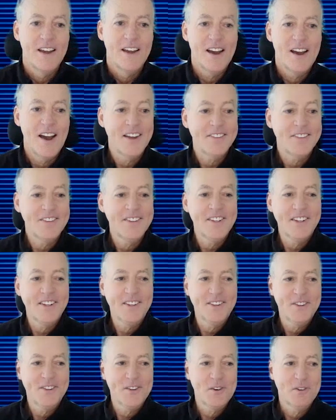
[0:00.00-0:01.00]
I think
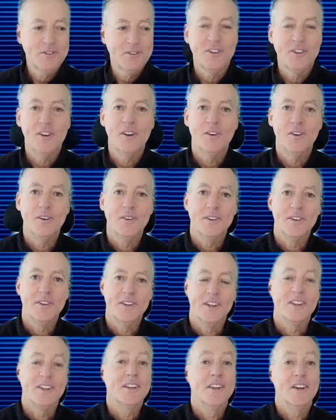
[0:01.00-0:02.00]
there's,
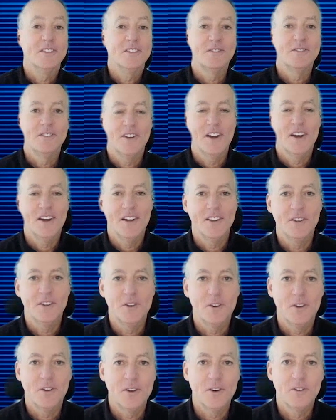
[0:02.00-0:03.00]
there's
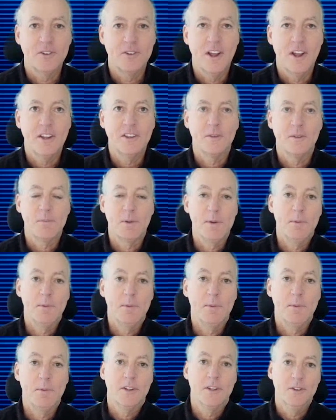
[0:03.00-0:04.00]
a lot that
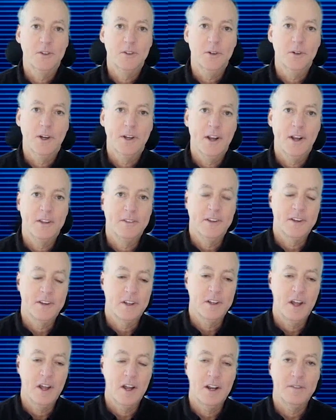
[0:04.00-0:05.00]
people can do. And I
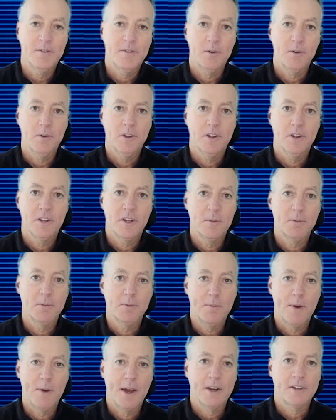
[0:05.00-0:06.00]
think a lot of it really
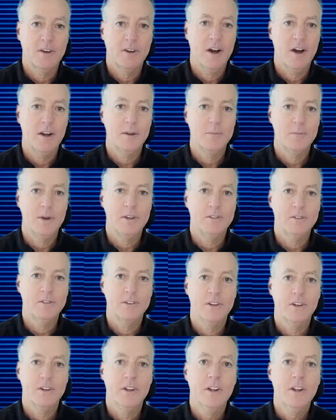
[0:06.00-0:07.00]
comes back to
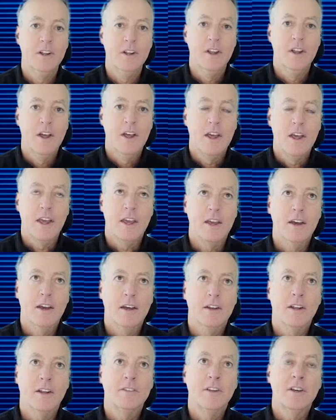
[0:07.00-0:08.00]
automation.
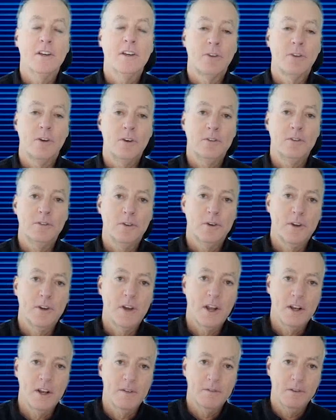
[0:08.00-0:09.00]
And I think it's also
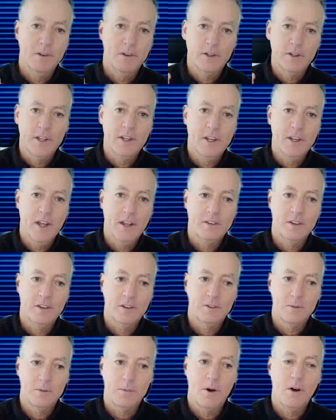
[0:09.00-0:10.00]
kind of looking at the
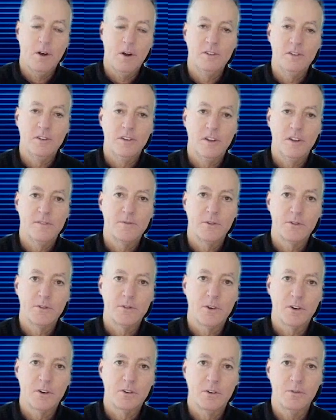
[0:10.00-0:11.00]
topology of the
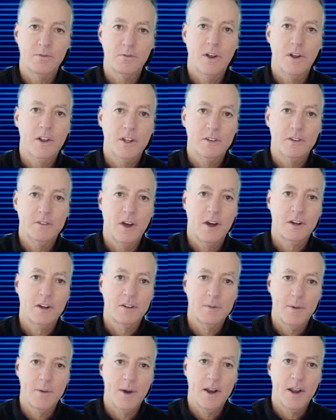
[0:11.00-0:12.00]
infrastructure. Veli talked
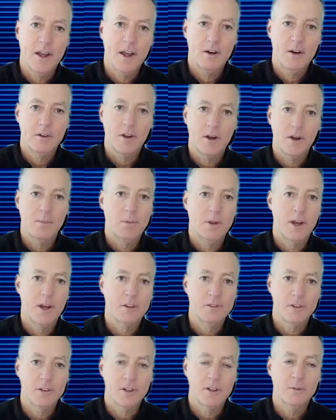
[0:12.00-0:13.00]
about how
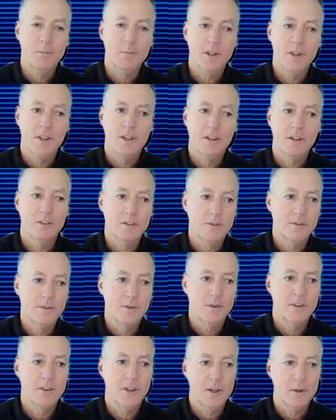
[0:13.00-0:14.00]
complex it can be, because if
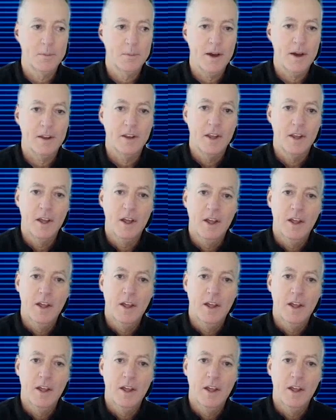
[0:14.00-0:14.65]
you think about,